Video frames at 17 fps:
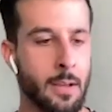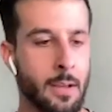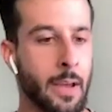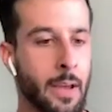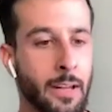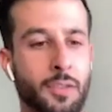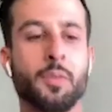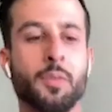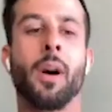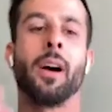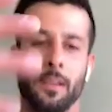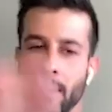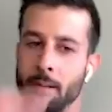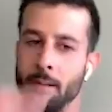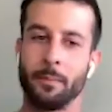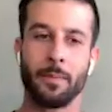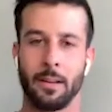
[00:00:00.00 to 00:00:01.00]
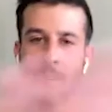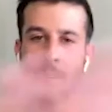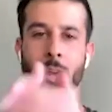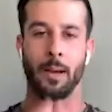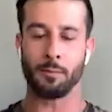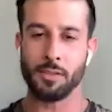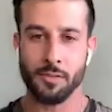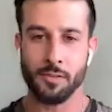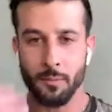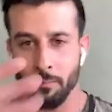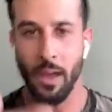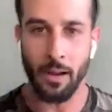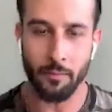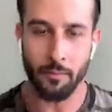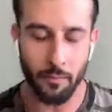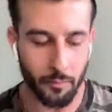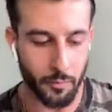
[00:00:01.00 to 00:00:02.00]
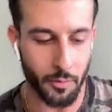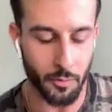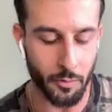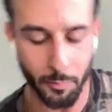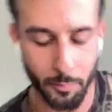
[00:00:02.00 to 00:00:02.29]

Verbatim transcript: And that's why, I'm, yeah, I'm just thankful for you.